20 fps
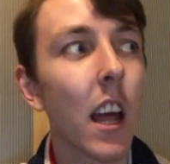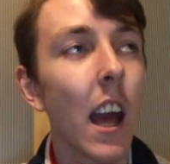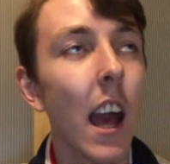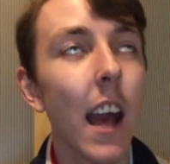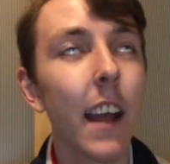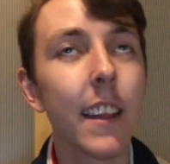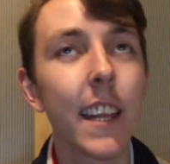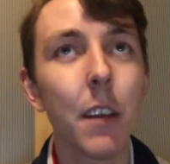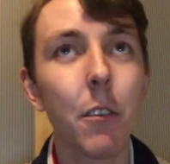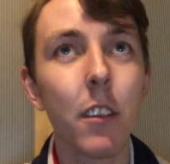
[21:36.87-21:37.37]

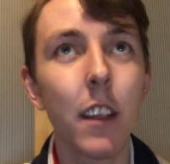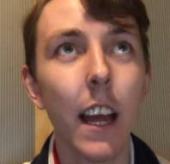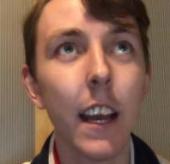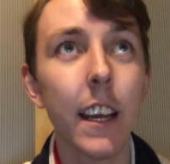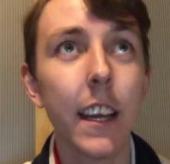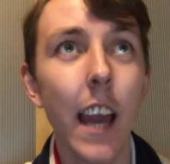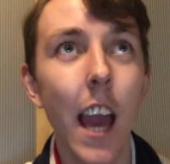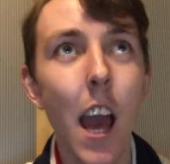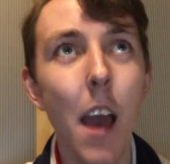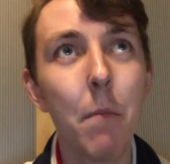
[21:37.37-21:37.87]
And she was like,
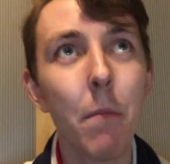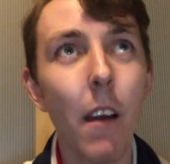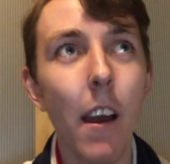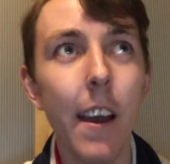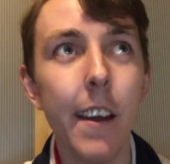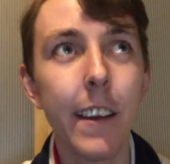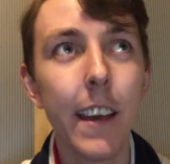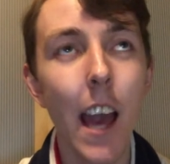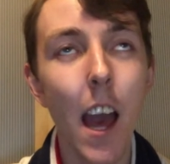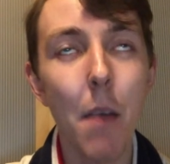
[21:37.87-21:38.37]

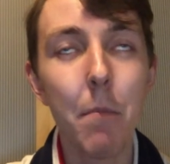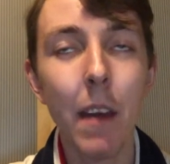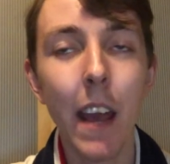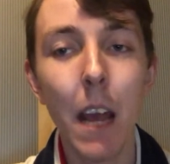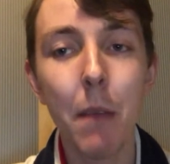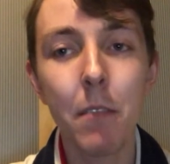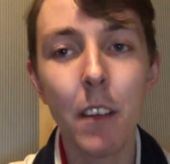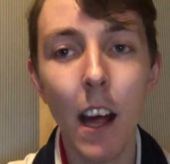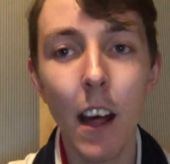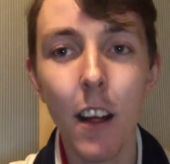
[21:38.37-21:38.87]

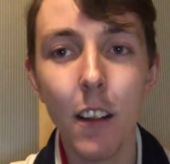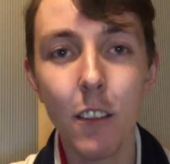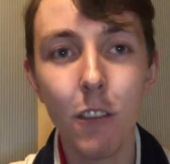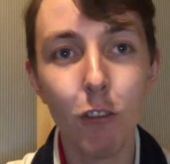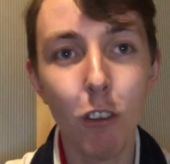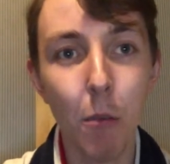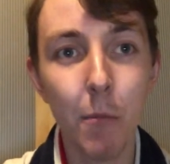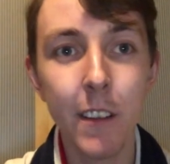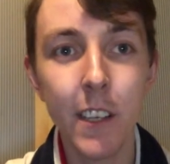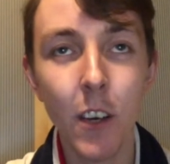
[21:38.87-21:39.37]
babes, I'll
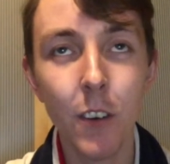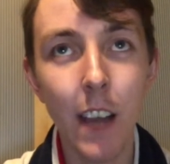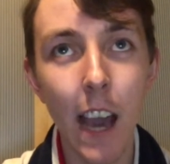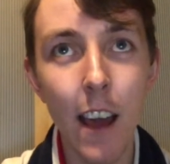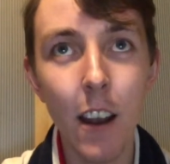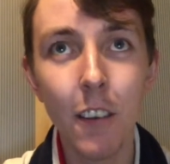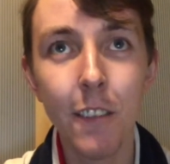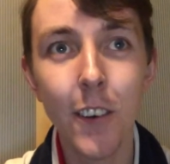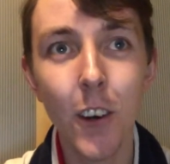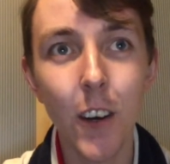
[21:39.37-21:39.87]
jump to
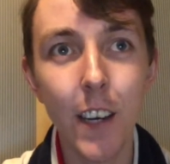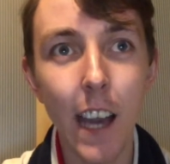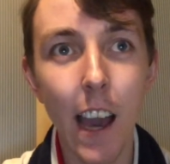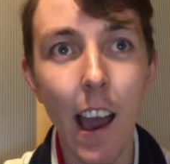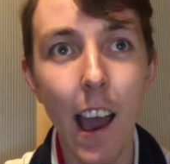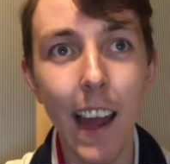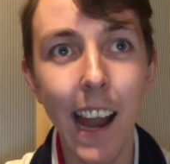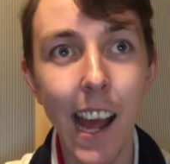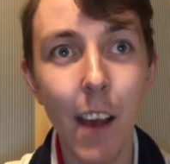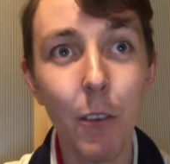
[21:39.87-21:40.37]
get it for you.
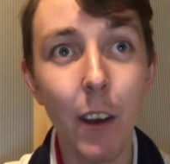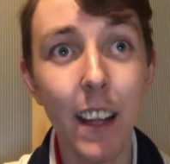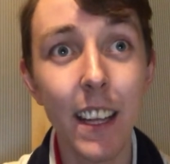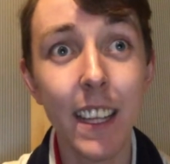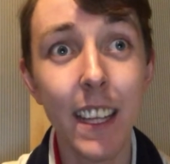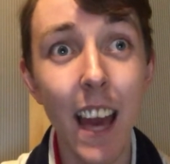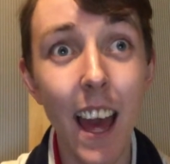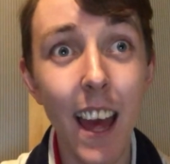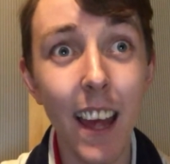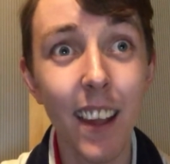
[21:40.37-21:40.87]
And I
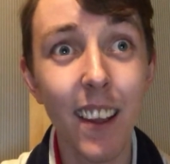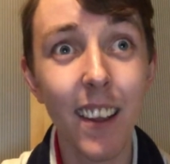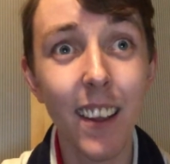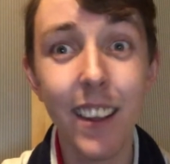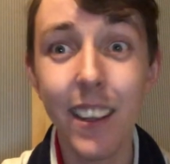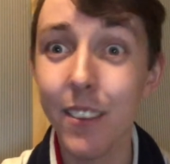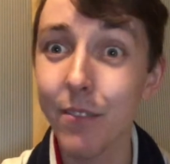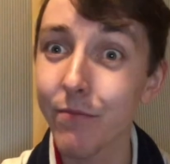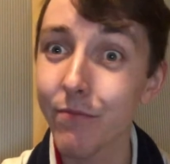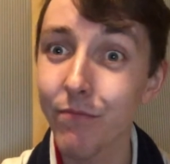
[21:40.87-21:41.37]
went,
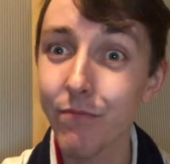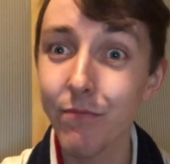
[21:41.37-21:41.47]
yes.